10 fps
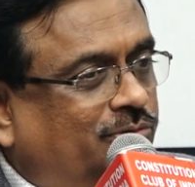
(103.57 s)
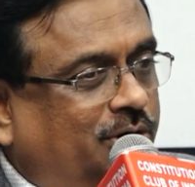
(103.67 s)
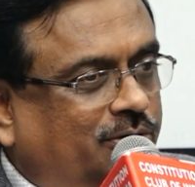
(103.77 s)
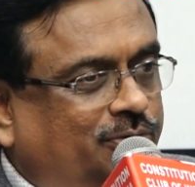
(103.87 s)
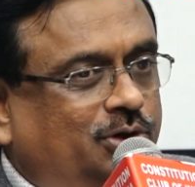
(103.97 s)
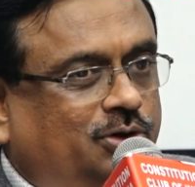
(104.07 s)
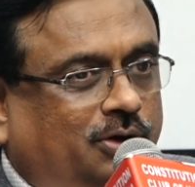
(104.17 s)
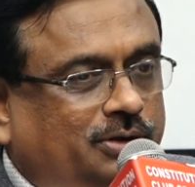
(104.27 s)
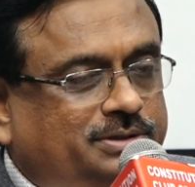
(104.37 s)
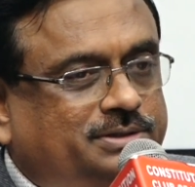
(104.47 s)
Wonderful
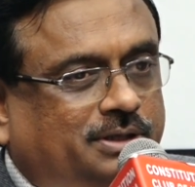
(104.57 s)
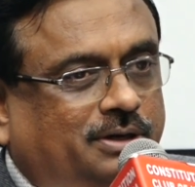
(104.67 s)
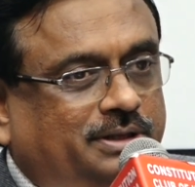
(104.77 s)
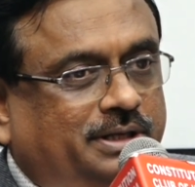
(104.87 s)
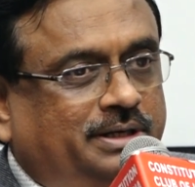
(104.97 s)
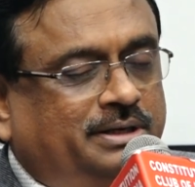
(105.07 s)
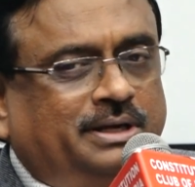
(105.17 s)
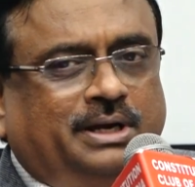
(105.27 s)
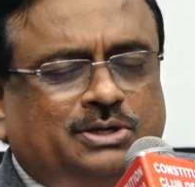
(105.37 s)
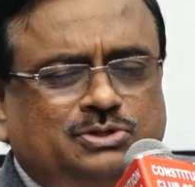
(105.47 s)
thoughts on that.
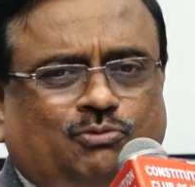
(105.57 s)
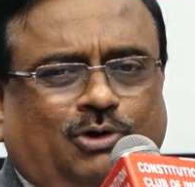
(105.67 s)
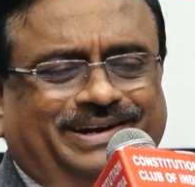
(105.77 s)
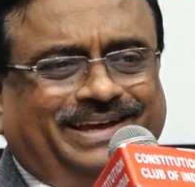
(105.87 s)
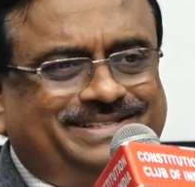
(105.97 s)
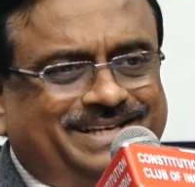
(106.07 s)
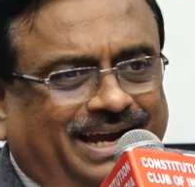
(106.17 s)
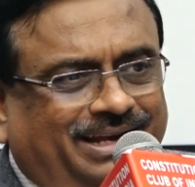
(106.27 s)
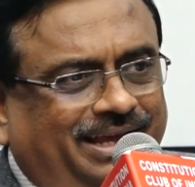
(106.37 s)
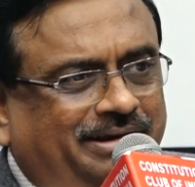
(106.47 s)
So what
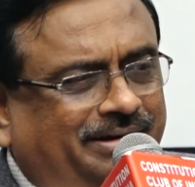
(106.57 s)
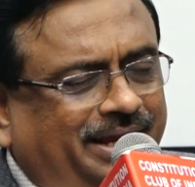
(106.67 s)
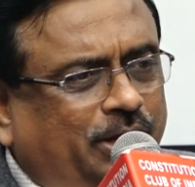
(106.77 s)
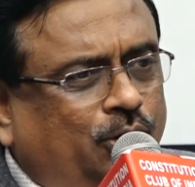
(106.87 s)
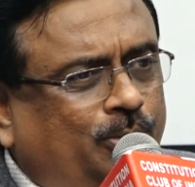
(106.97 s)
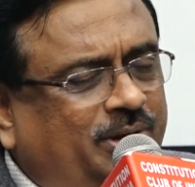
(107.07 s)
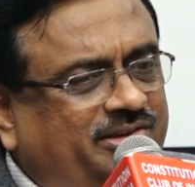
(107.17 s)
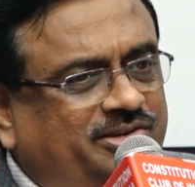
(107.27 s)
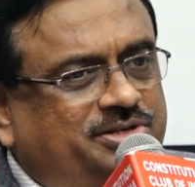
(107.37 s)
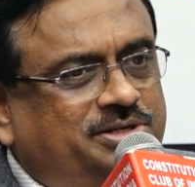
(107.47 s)
exactly
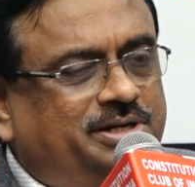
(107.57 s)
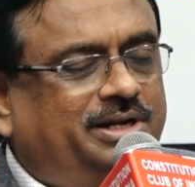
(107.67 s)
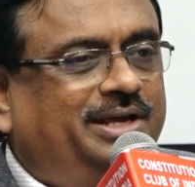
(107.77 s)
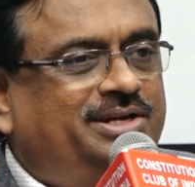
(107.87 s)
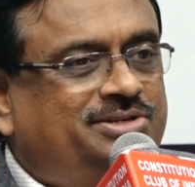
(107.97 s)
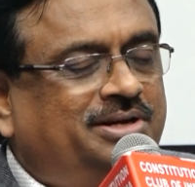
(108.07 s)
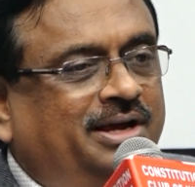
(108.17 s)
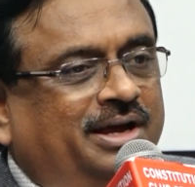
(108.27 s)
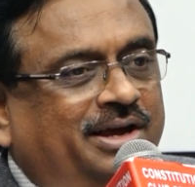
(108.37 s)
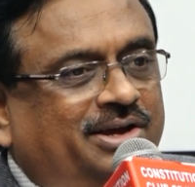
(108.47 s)
re-globalization is?
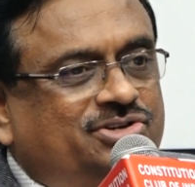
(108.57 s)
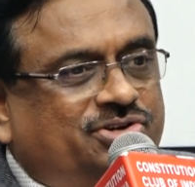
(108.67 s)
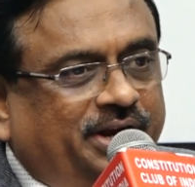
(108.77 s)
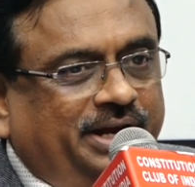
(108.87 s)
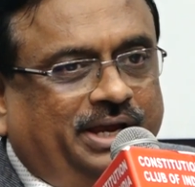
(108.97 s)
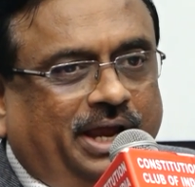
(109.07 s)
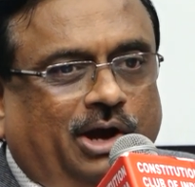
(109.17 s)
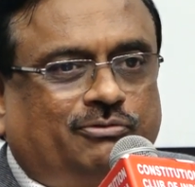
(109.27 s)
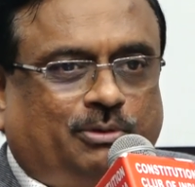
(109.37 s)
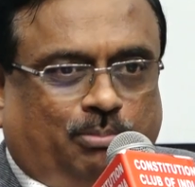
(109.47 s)
Shrinking
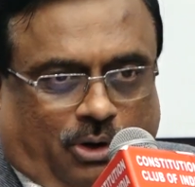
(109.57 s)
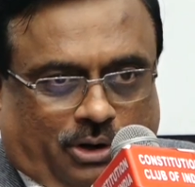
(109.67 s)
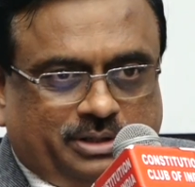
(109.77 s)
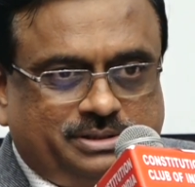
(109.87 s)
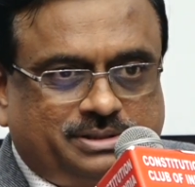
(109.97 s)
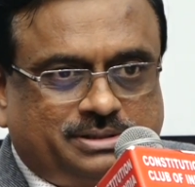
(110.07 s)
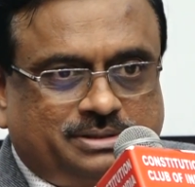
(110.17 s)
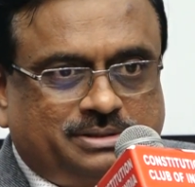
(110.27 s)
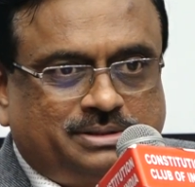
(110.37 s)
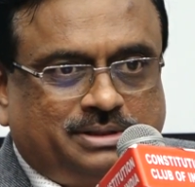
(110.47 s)
of the borders
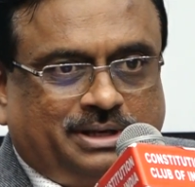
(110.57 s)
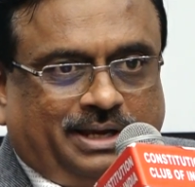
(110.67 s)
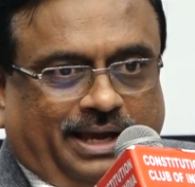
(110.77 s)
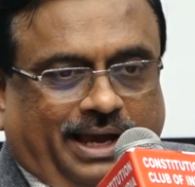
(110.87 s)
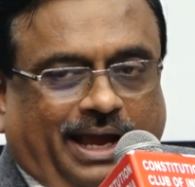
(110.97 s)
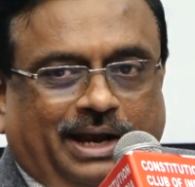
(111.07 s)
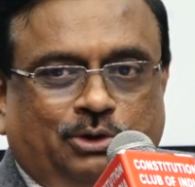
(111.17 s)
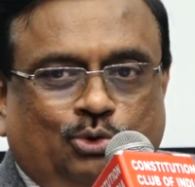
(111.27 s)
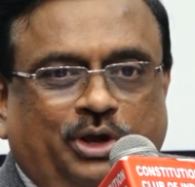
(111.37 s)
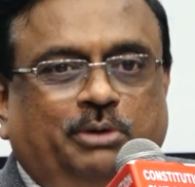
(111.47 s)

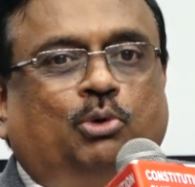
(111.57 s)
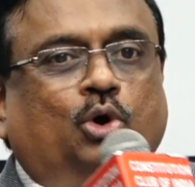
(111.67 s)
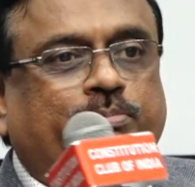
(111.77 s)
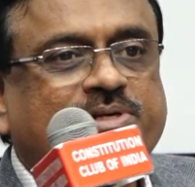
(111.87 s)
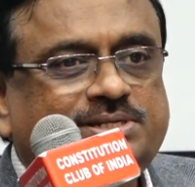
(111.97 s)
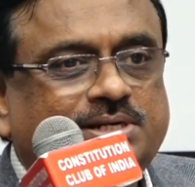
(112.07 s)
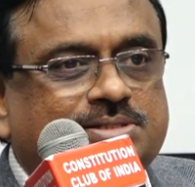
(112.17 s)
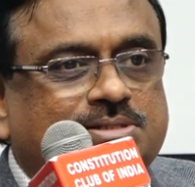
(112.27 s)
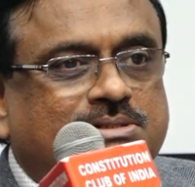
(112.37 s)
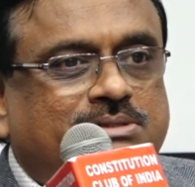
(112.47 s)
and doing more
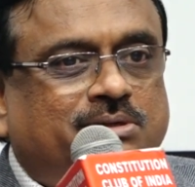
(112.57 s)
business.